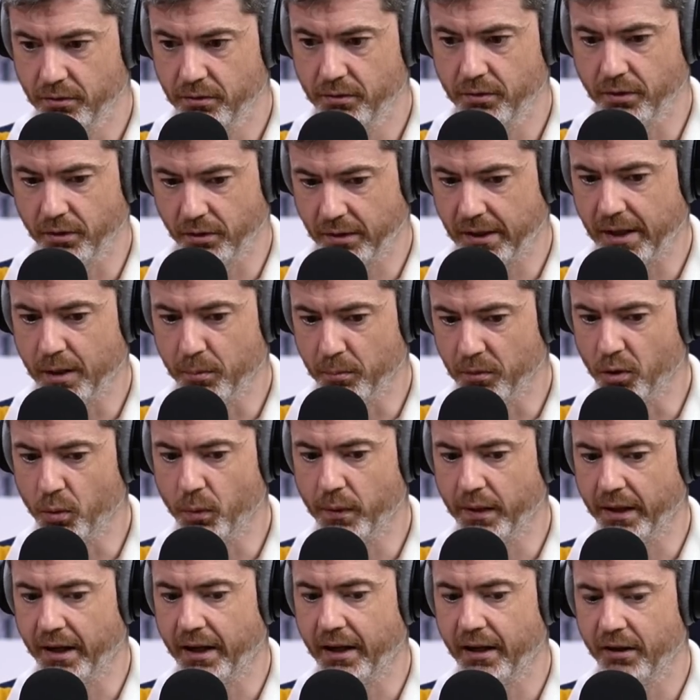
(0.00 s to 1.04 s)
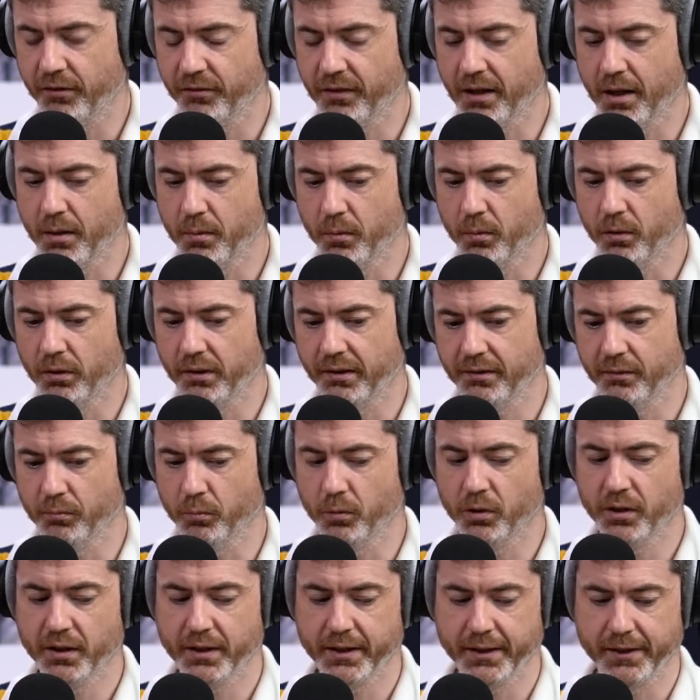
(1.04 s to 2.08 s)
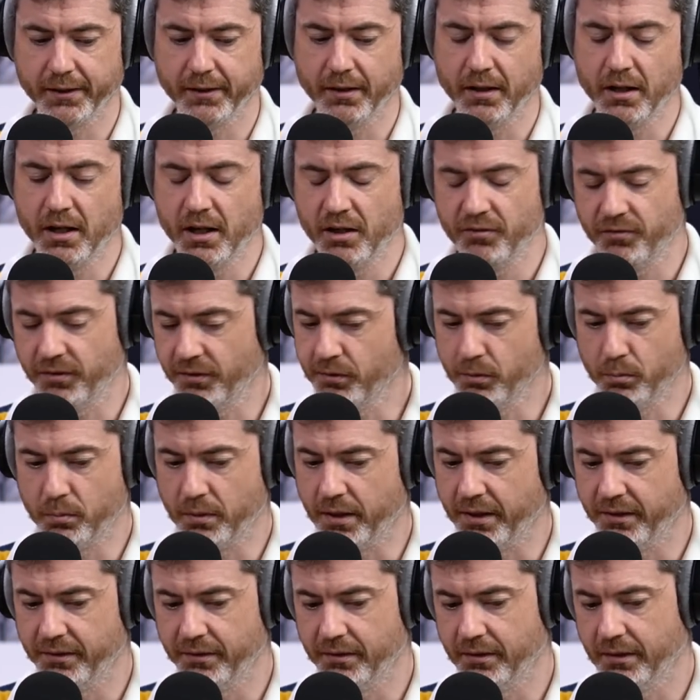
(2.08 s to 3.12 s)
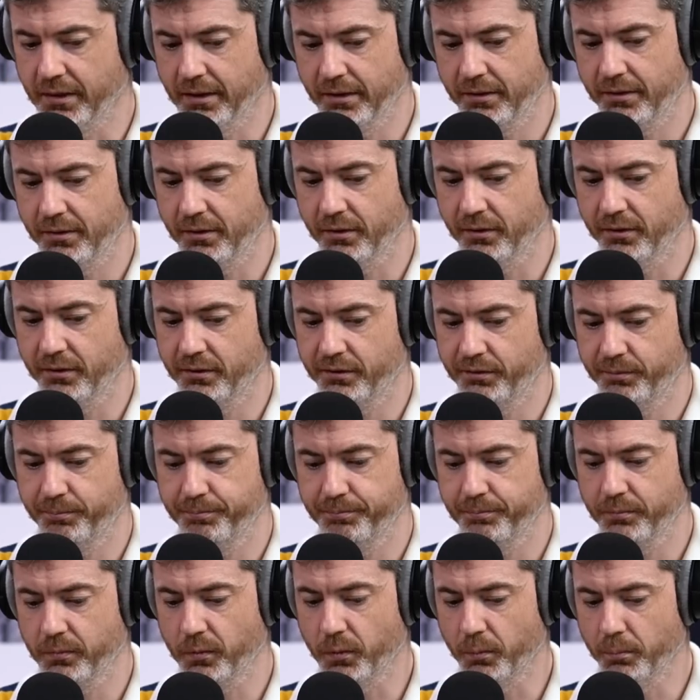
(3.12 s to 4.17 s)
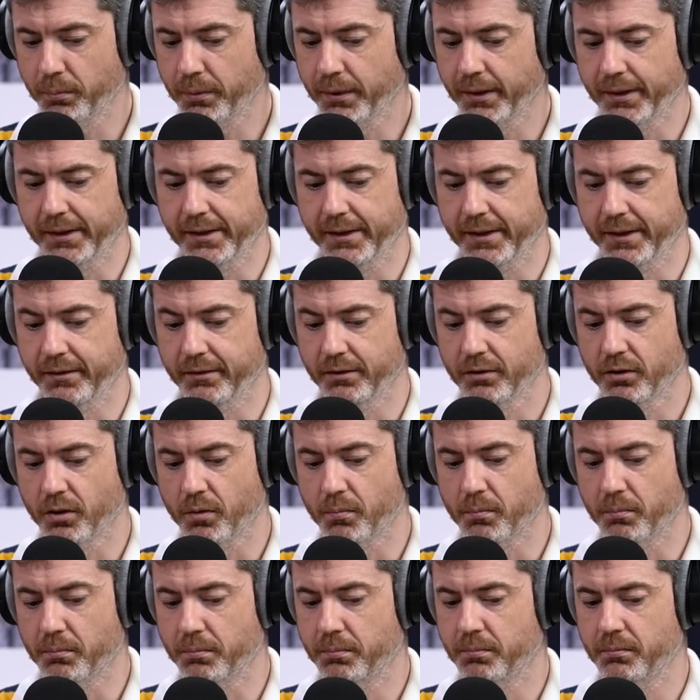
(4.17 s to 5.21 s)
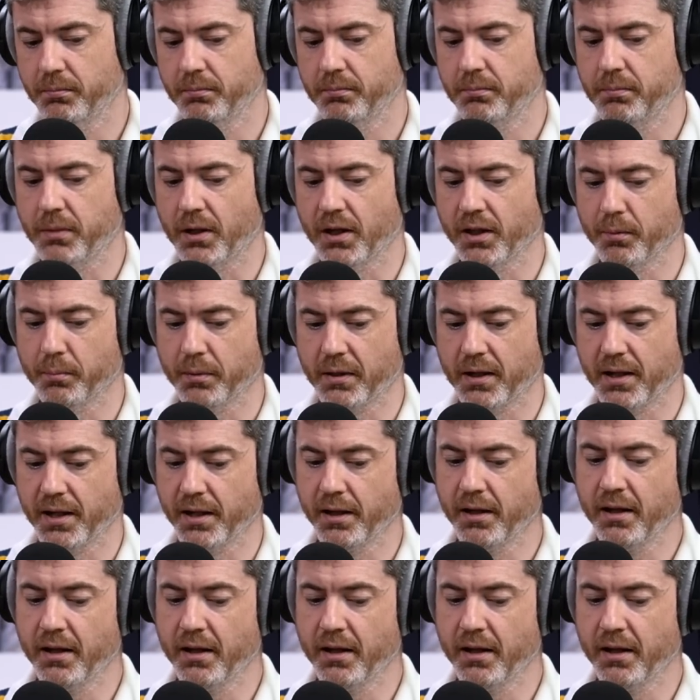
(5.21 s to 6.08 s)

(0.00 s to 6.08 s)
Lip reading: to keep doing it if that one isn't working. For some reason, that's just completely gone by the by.